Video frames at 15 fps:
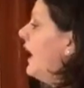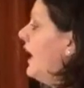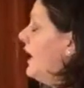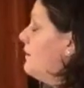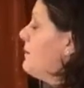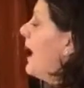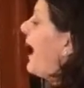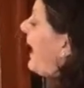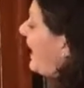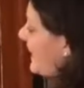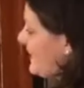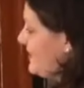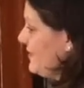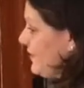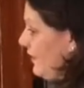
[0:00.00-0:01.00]

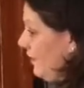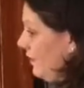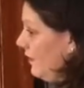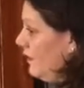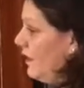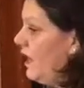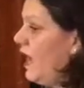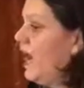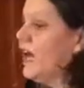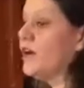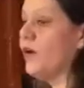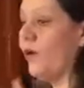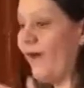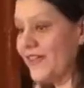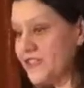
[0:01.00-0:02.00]
either
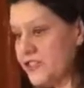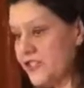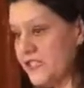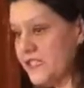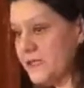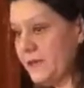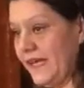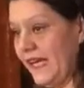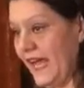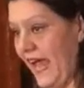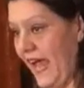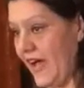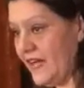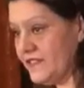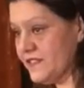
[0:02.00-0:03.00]
a question is being
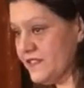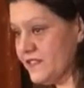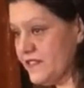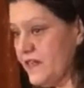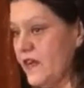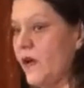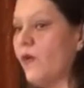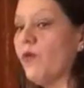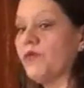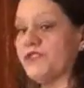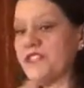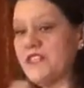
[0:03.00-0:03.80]
asked or